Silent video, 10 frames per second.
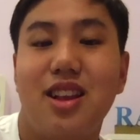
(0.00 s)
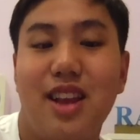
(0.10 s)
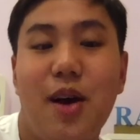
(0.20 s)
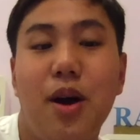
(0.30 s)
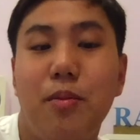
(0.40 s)

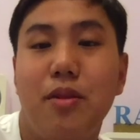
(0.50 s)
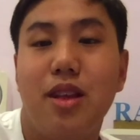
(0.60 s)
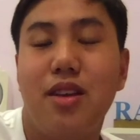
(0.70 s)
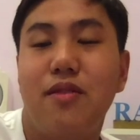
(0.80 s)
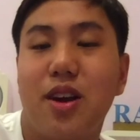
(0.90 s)
Now I'm
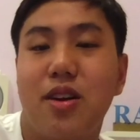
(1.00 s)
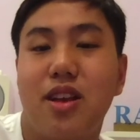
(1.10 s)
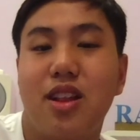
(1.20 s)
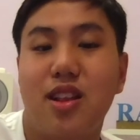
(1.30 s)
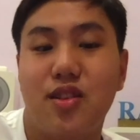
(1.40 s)
only
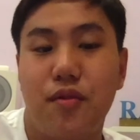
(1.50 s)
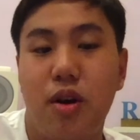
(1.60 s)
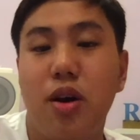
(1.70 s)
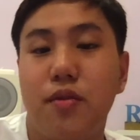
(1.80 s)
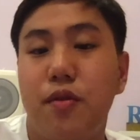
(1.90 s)
recording this
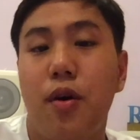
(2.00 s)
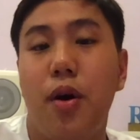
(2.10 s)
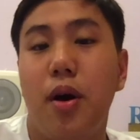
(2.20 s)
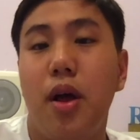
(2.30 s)
vlog for